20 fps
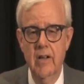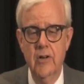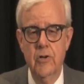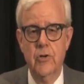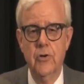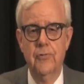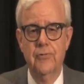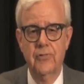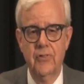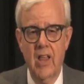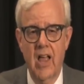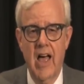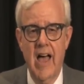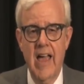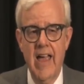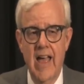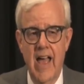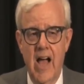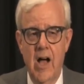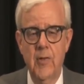to
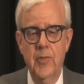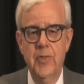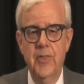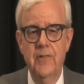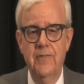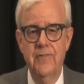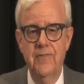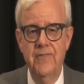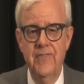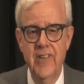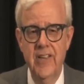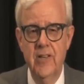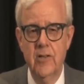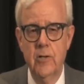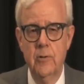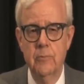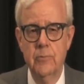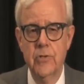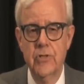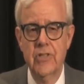fly out the
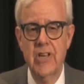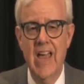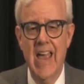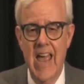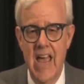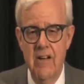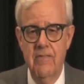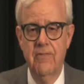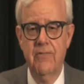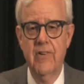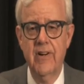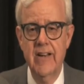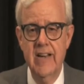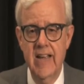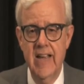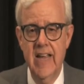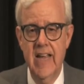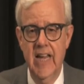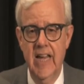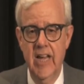films every
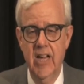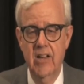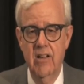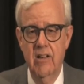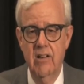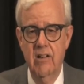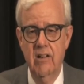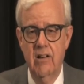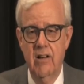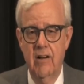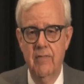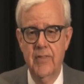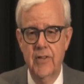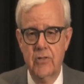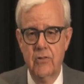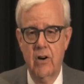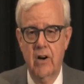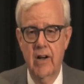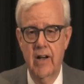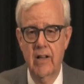day of the
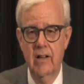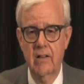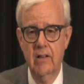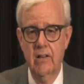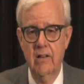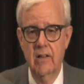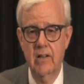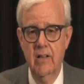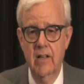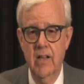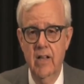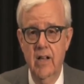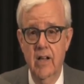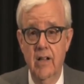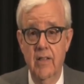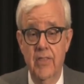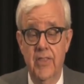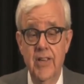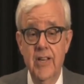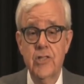trial.
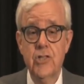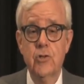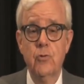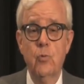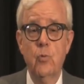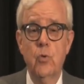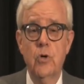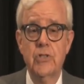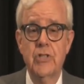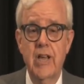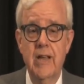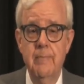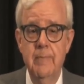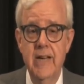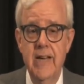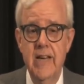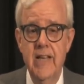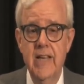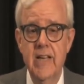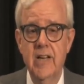This was a
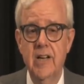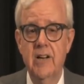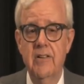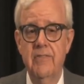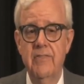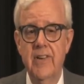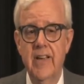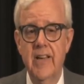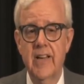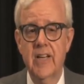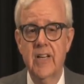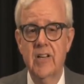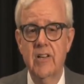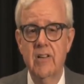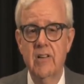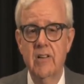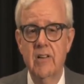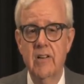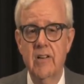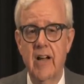media event
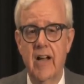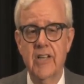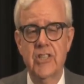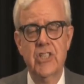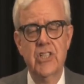a